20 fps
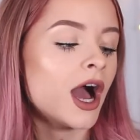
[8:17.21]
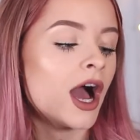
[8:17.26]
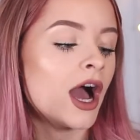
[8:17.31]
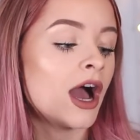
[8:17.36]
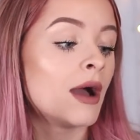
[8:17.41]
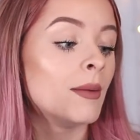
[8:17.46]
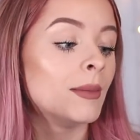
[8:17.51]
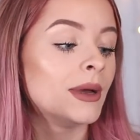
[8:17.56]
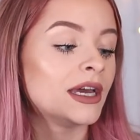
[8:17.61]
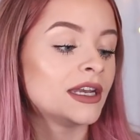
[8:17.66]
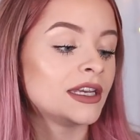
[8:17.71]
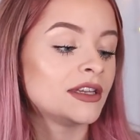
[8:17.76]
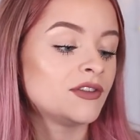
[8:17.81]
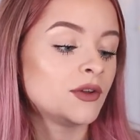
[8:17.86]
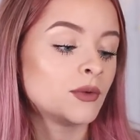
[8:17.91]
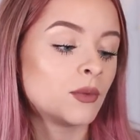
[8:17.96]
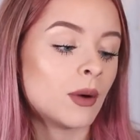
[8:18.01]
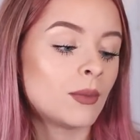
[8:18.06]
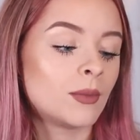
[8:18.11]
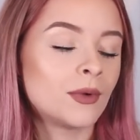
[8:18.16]
Um, and
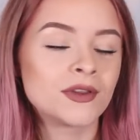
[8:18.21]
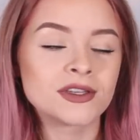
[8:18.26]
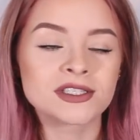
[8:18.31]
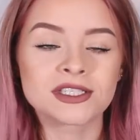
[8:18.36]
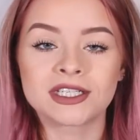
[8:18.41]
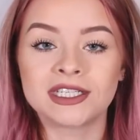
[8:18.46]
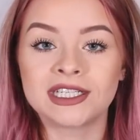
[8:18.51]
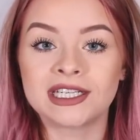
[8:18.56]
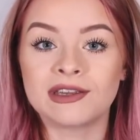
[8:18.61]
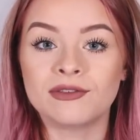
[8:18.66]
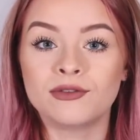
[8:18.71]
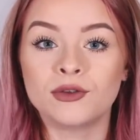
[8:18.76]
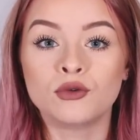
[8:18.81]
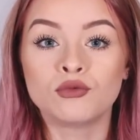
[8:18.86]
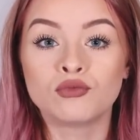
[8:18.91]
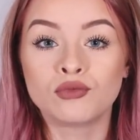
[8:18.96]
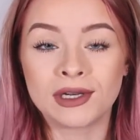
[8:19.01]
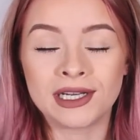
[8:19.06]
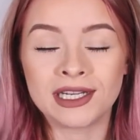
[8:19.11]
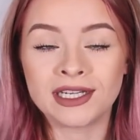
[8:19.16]
if you want one that's going to give
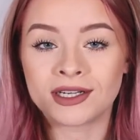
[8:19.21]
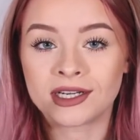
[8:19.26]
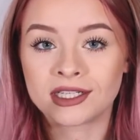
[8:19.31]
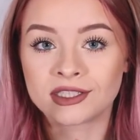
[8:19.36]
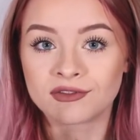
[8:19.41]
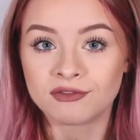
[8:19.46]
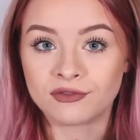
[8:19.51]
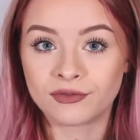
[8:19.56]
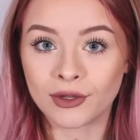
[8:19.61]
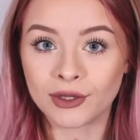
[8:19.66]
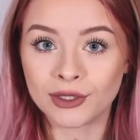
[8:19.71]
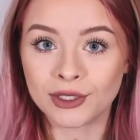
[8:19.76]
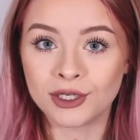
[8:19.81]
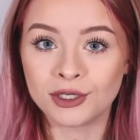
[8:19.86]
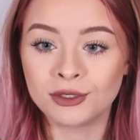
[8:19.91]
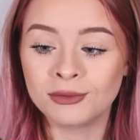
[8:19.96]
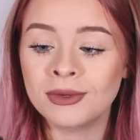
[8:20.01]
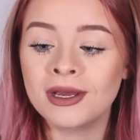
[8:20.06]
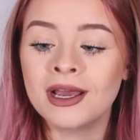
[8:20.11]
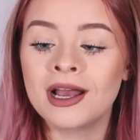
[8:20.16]
you really nice
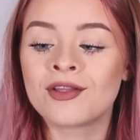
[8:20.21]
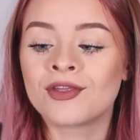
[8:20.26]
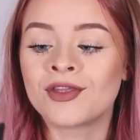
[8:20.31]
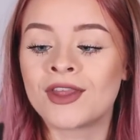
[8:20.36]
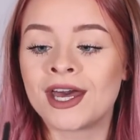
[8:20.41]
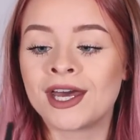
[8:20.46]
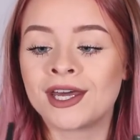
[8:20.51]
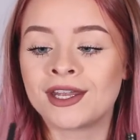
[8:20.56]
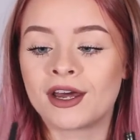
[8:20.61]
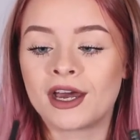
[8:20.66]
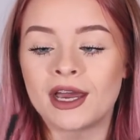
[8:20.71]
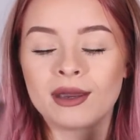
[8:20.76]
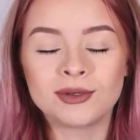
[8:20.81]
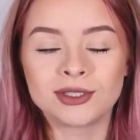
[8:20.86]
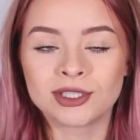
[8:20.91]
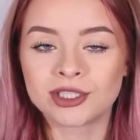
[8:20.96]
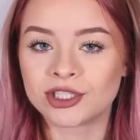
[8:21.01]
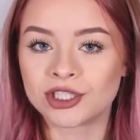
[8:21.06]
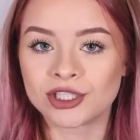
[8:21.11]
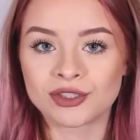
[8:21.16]
volume, then I
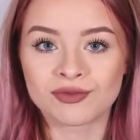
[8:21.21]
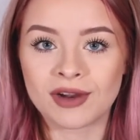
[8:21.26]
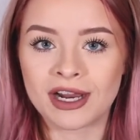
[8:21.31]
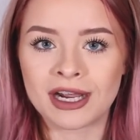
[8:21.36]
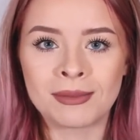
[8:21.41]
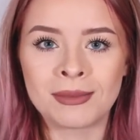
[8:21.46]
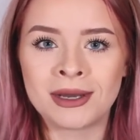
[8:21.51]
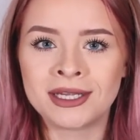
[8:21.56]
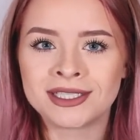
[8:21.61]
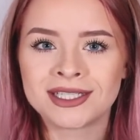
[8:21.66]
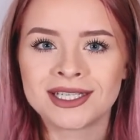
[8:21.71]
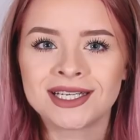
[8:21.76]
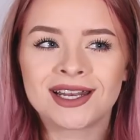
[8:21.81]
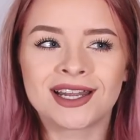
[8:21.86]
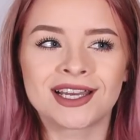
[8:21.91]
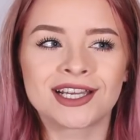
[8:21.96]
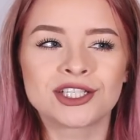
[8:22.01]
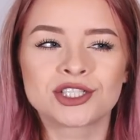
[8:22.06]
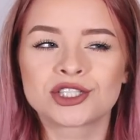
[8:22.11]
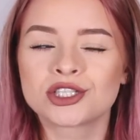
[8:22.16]
would just recommend it.
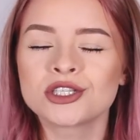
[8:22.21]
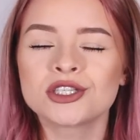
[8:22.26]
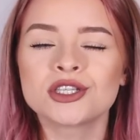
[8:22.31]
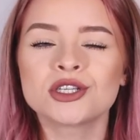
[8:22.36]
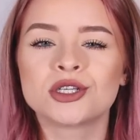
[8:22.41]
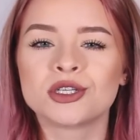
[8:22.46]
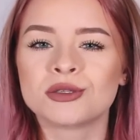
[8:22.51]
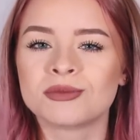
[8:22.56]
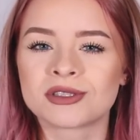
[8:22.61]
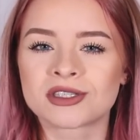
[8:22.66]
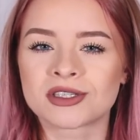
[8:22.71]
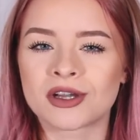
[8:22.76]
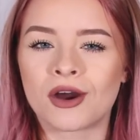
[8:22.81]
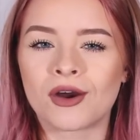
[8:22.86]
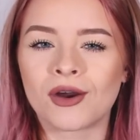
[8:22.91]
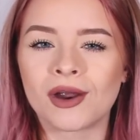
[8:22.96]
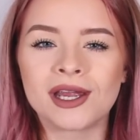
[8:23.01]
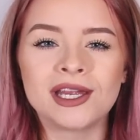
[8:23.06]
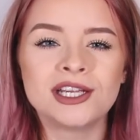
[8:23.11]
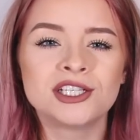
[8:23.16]
Like, it's just a good mascara mascara.